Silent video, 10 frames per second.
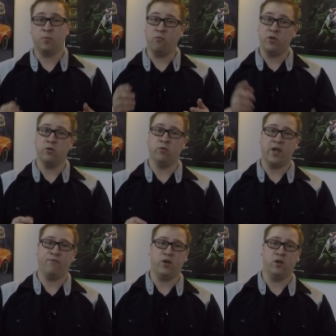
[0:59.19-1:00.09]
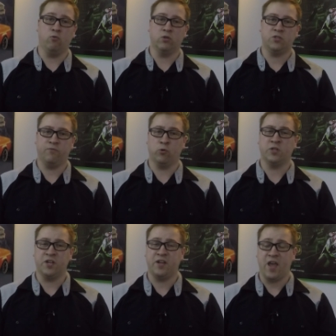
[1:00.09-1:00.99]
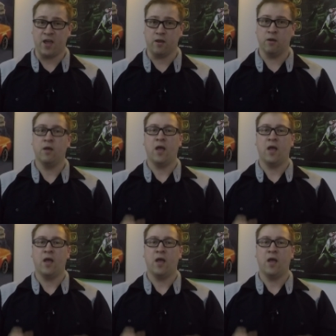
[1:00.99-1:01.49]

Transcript: but we don't have any new ones for today.